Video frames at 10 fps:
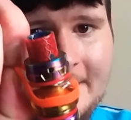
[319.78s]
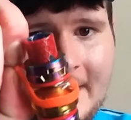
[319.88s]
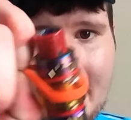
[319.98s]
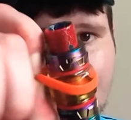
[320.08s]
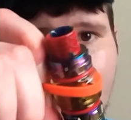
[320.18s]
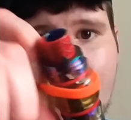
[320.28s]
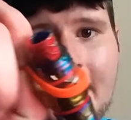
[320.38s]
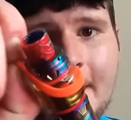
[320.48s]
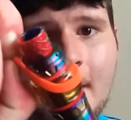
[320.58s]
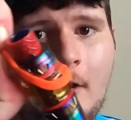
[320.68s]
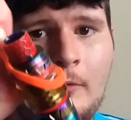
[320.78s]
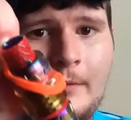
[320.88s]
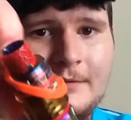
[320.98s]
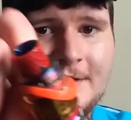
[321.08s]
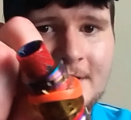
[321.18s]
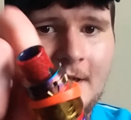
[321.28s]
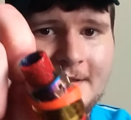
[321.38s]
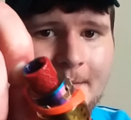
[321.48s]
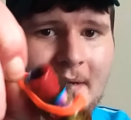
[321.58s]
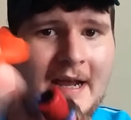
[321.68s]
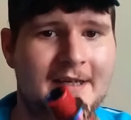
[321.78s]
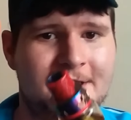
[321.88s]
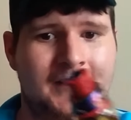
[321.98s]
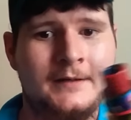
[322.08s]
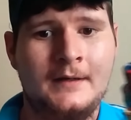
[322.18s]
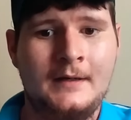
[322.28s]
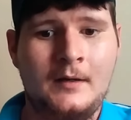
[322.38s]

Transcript: that a minute ago when we was discussing packaging.